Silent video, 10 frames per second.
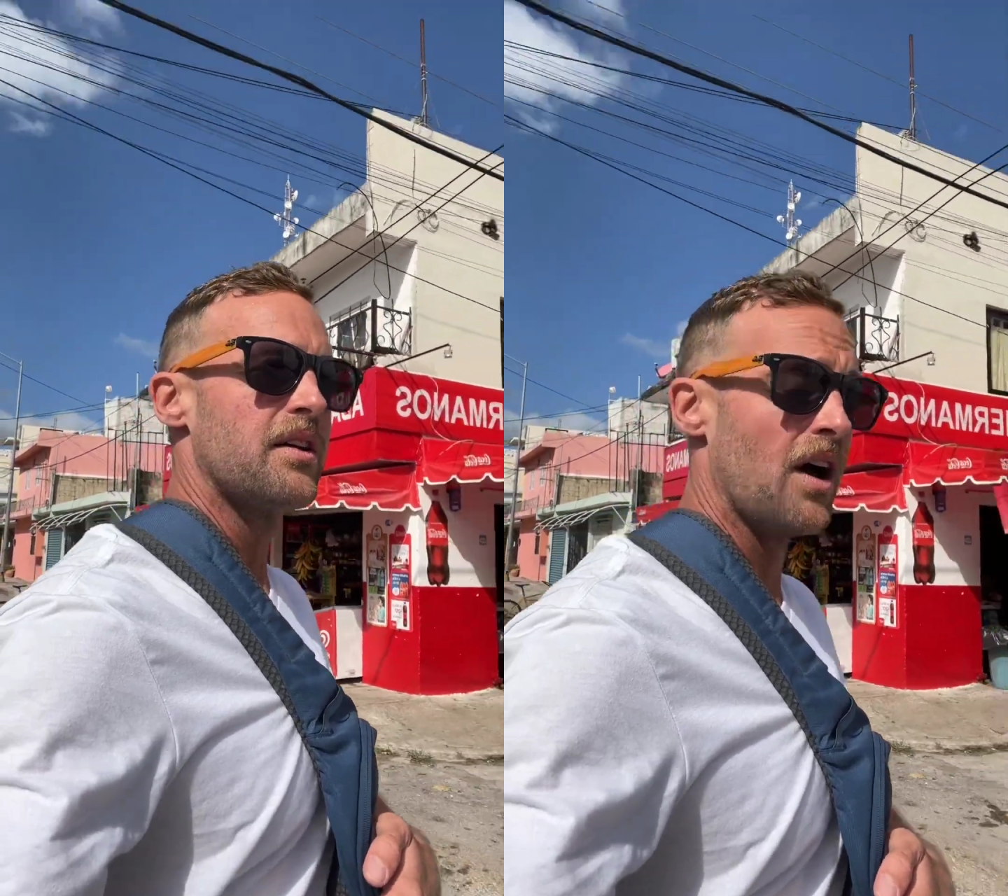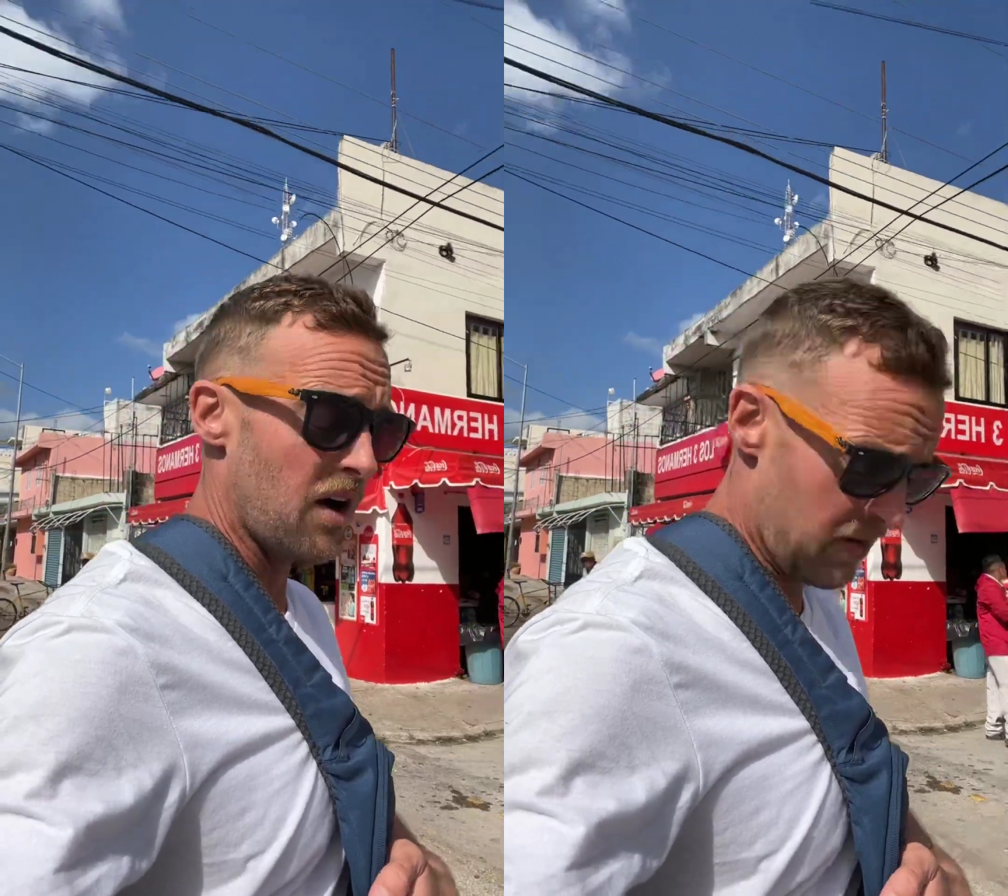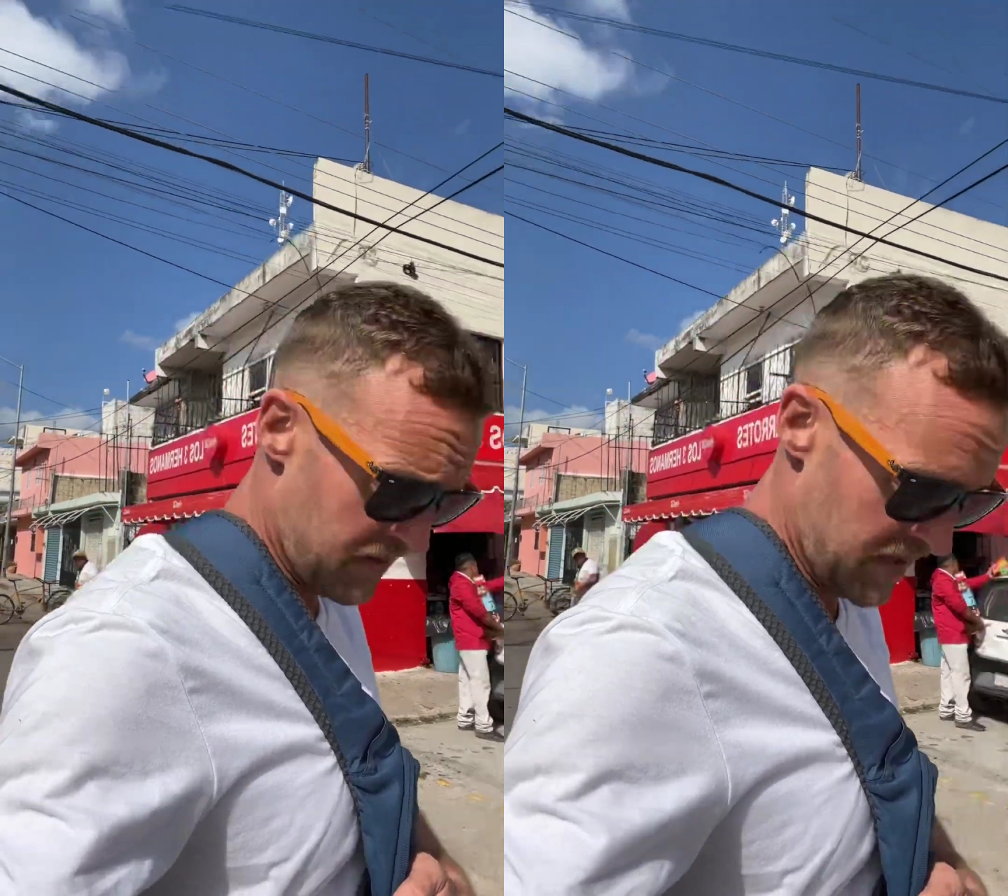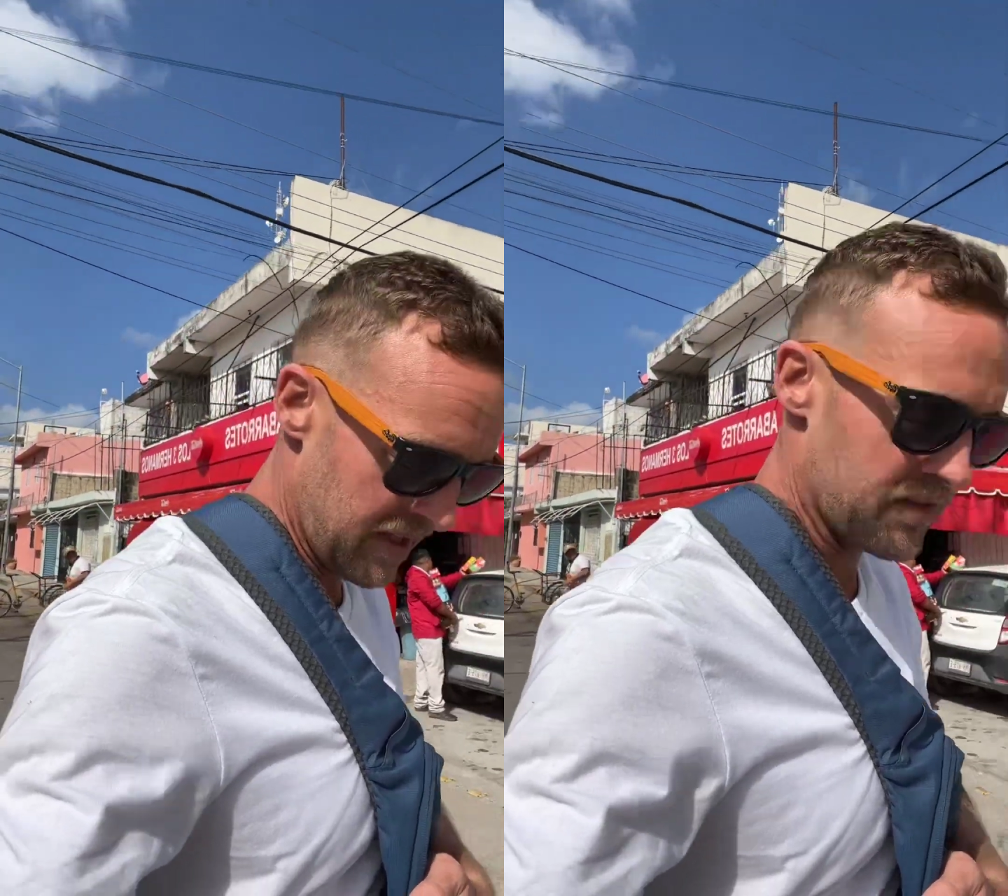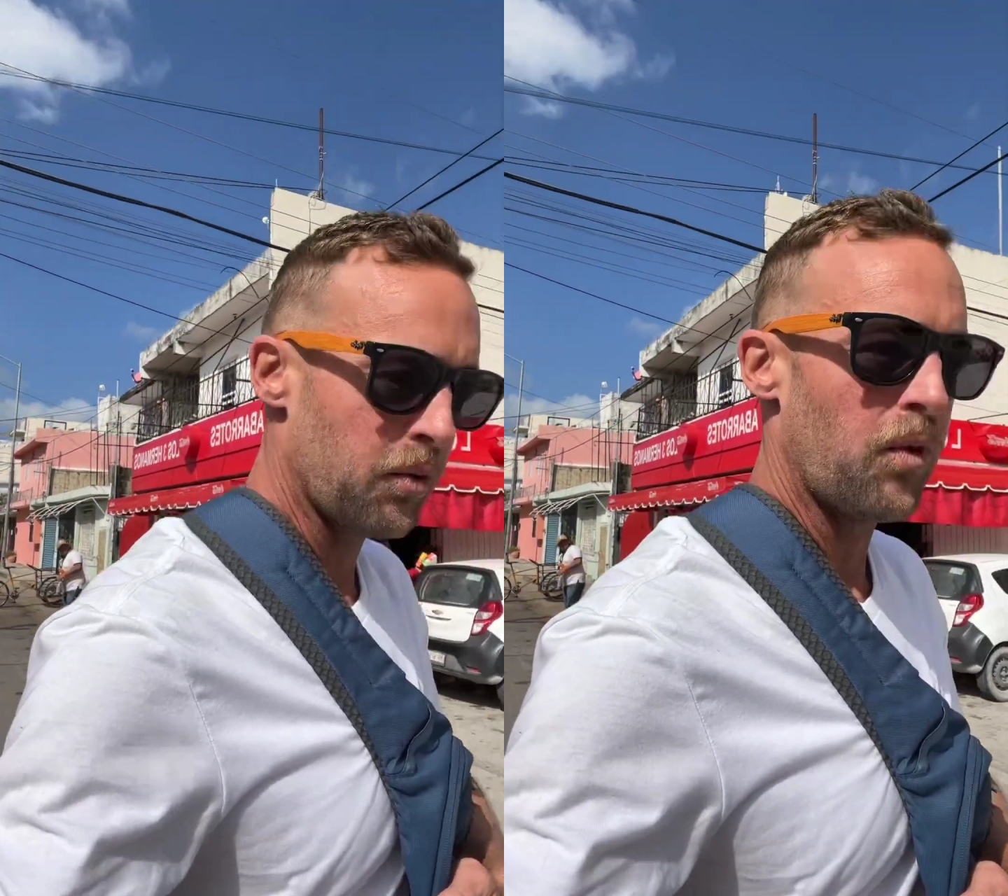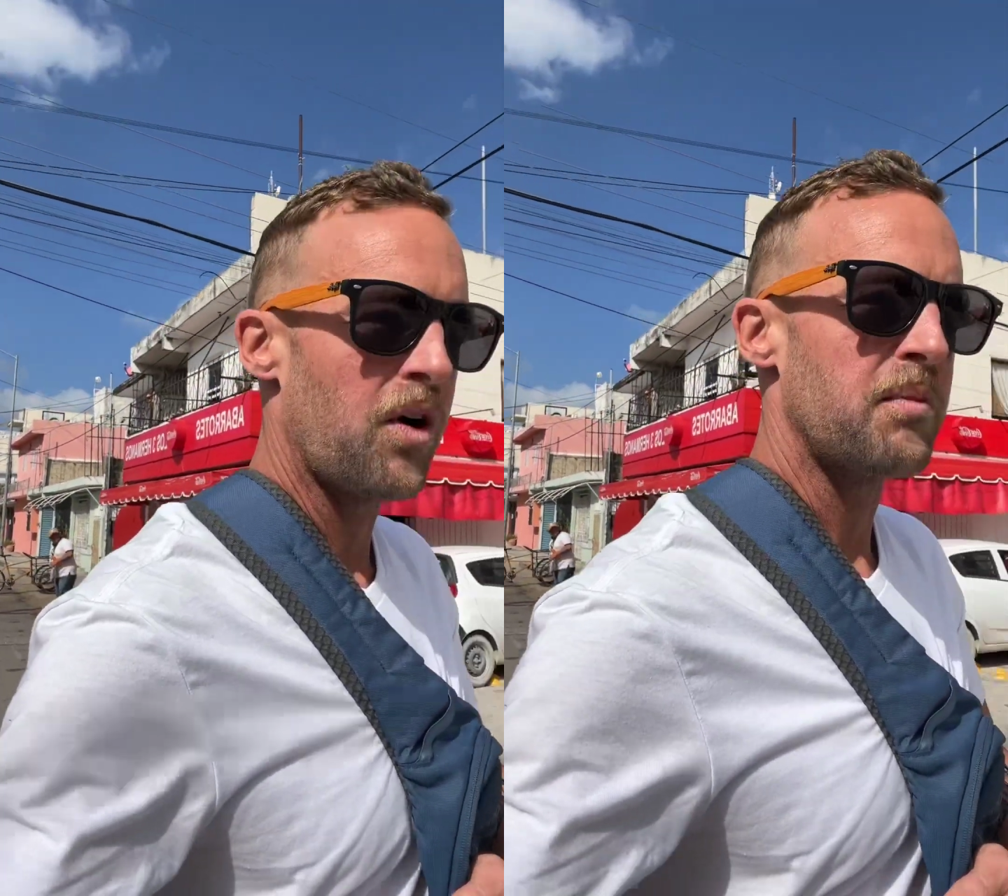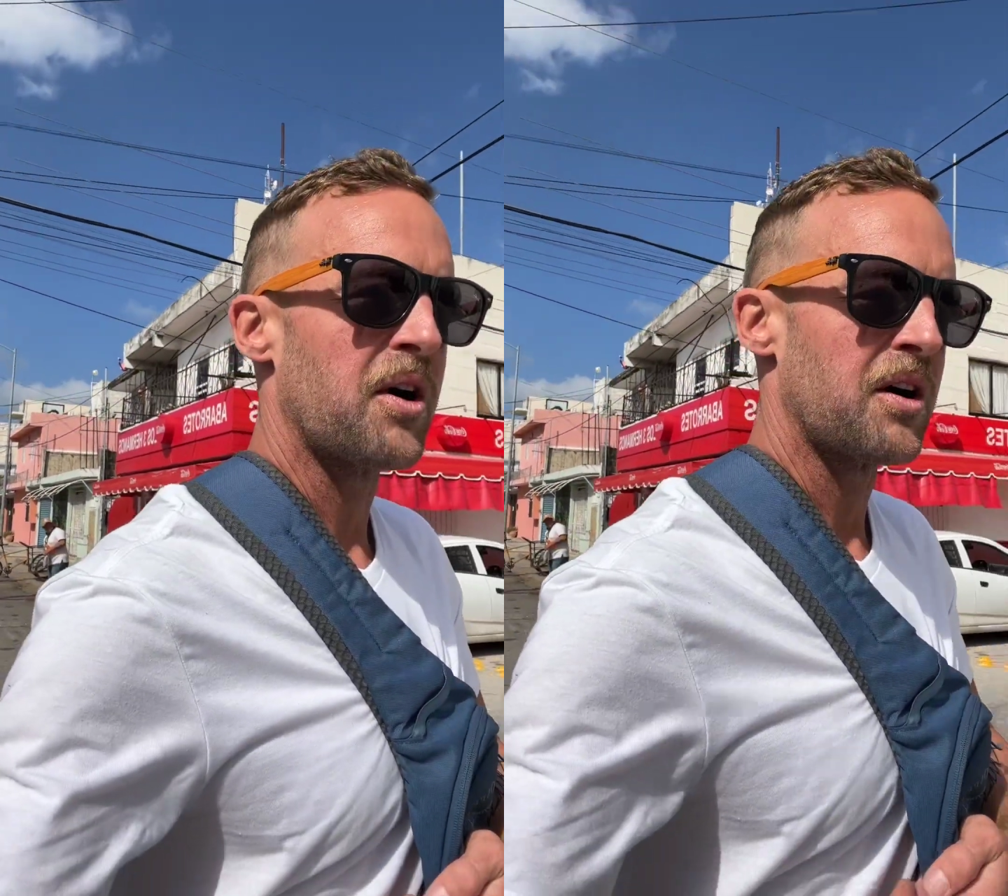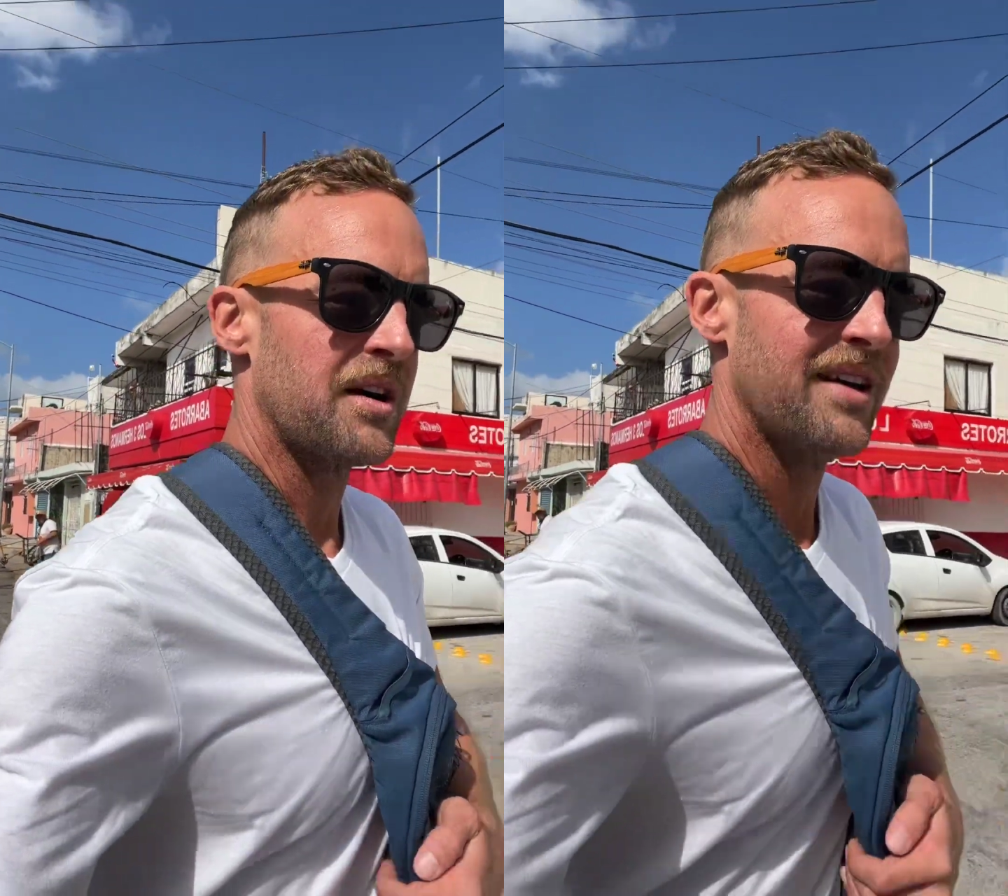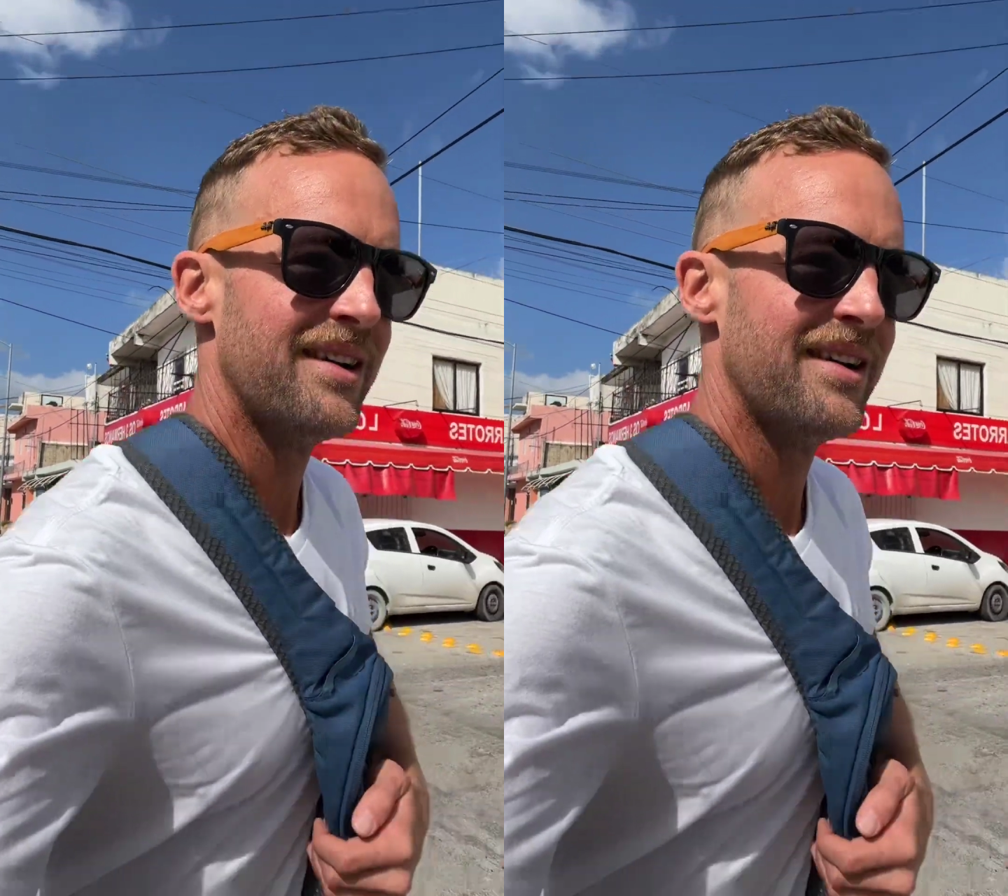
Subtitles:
go to get to Walmart,